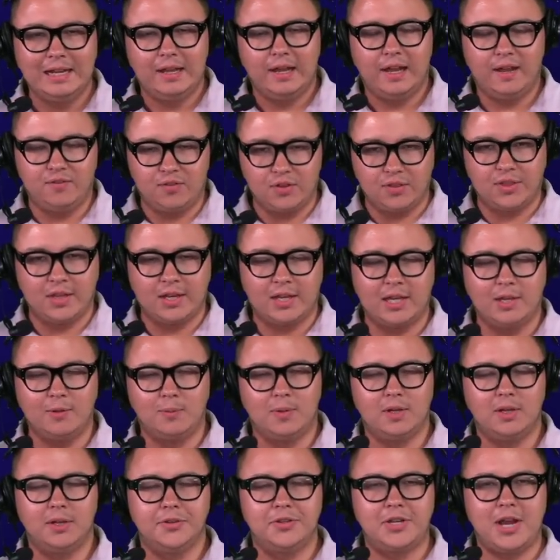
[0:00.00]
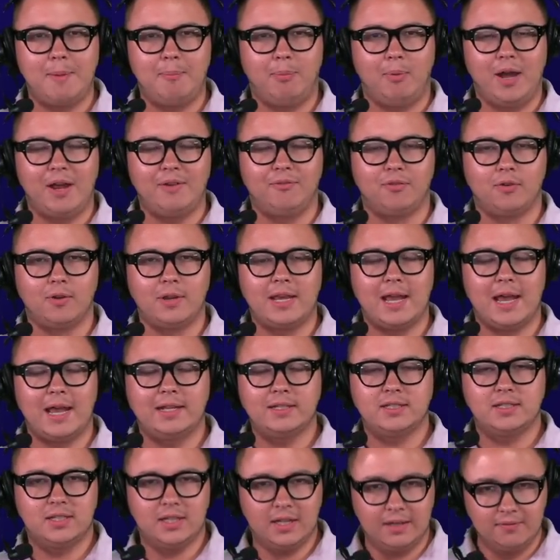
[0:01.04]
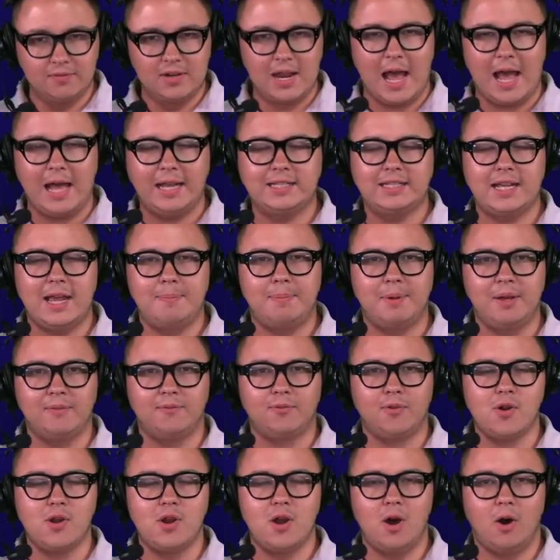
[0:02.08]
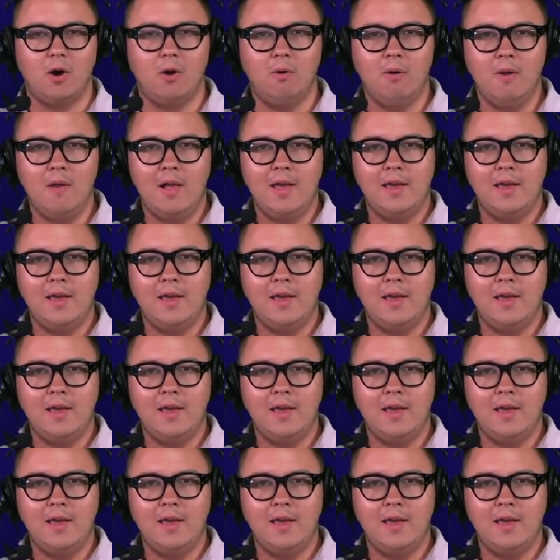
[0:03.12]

If you think he will, type Y for yes. If not, type in for no.